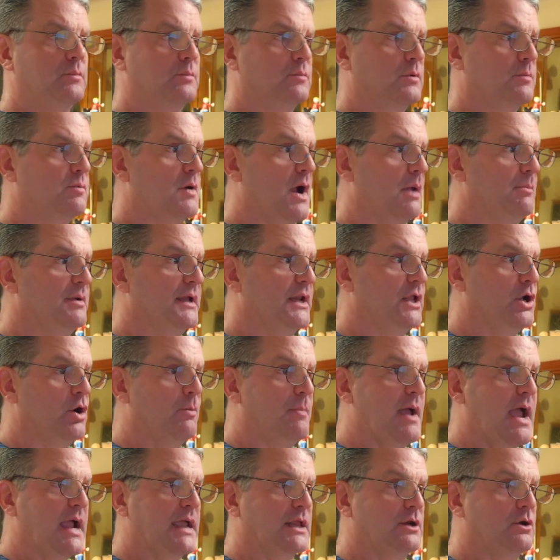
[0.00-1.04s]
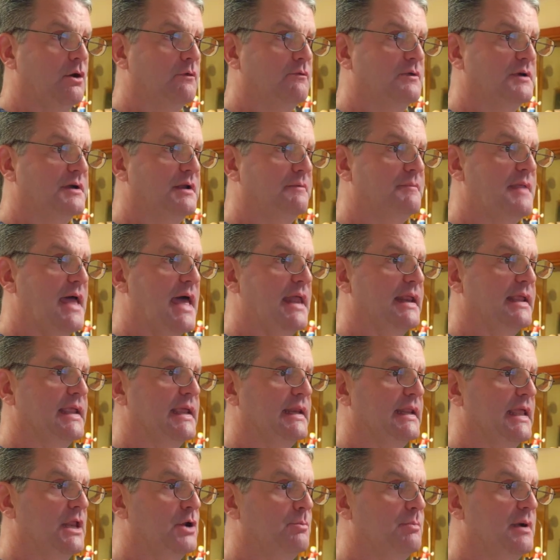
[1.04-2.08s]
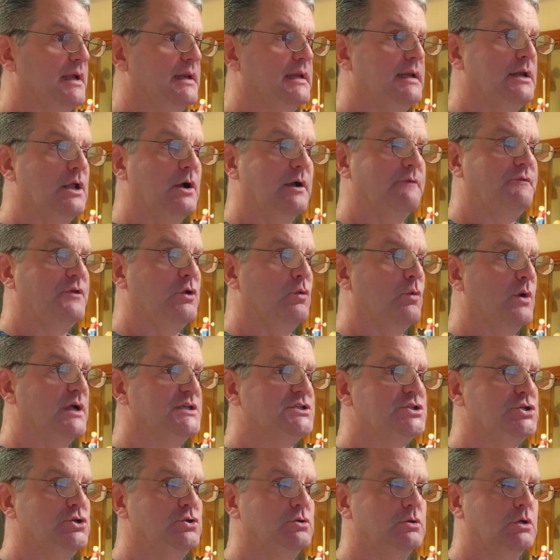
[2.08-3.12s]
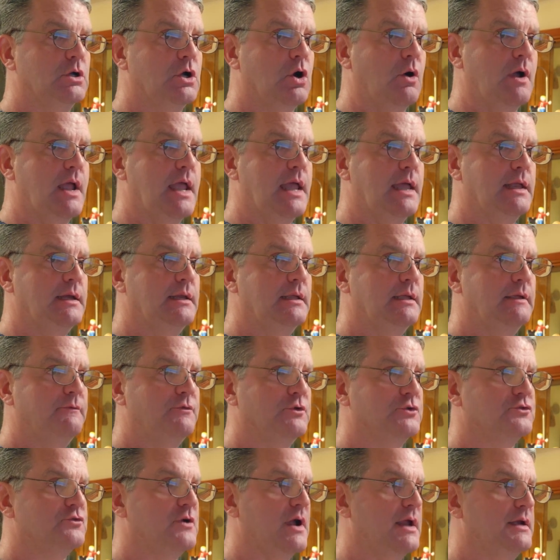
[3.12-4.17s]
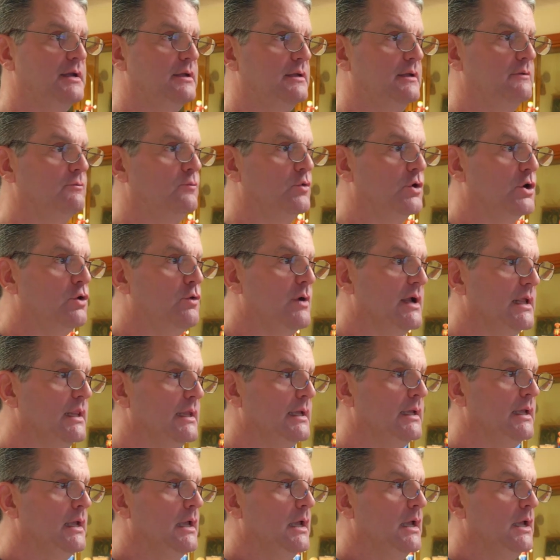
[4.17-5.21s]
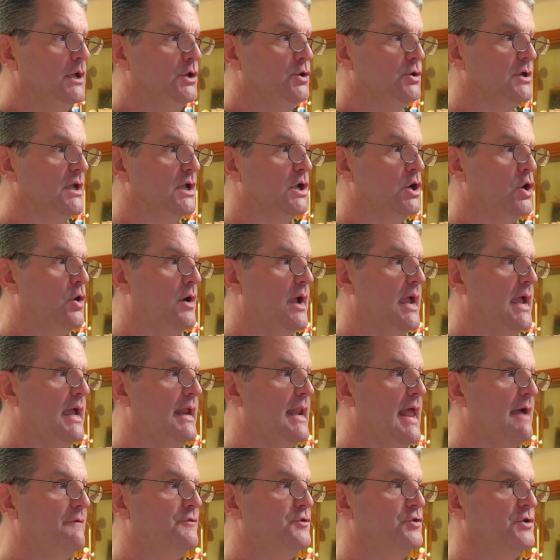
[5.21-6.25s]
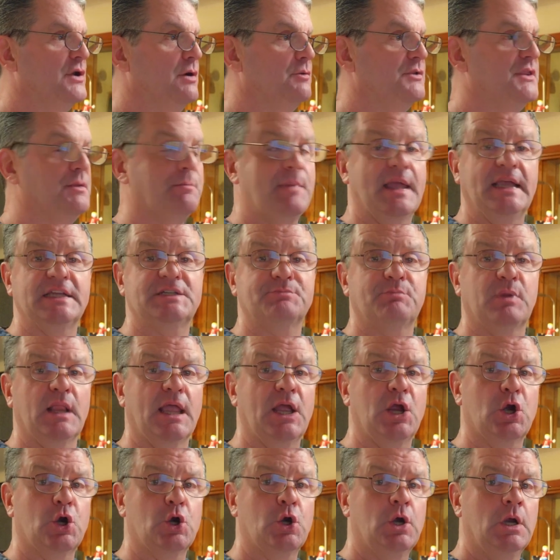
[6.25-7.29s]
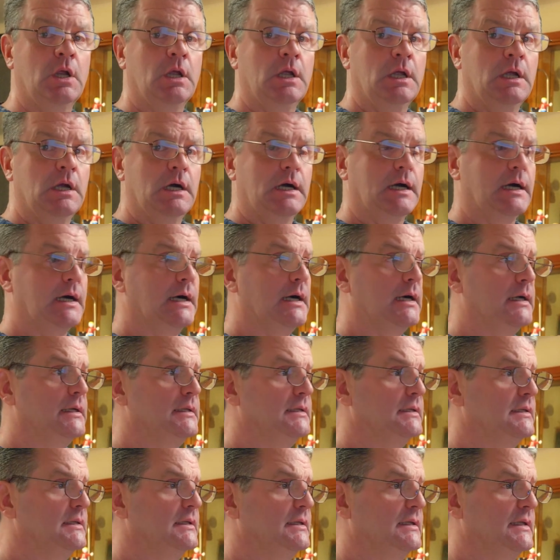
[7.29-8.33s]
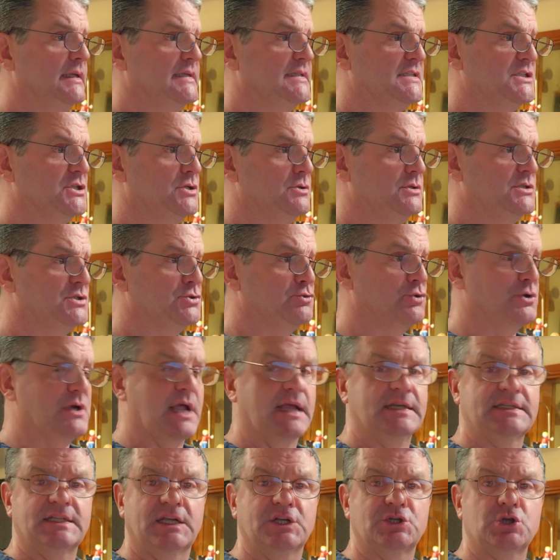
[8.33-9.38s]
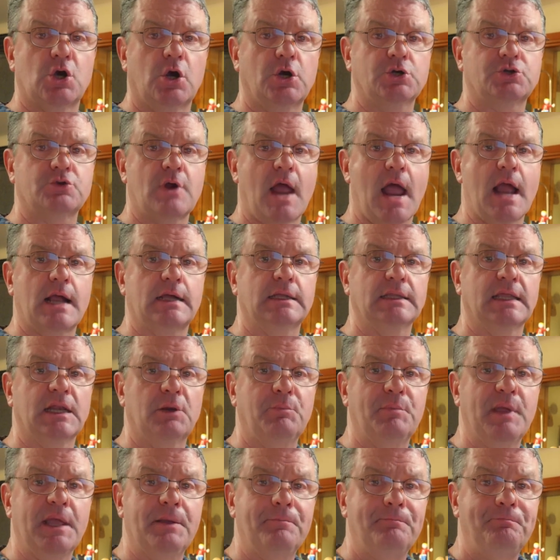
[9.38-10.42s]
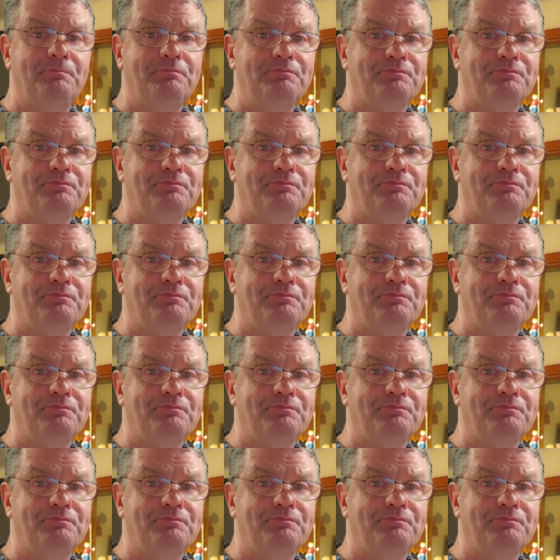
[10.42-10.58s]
probably going to go back and overdub that again later. But if you want to, go ahead. If you're trying to work quickly, you can go ahead after you're done with the bass player. Let's scrutinize the guitar track a little bit.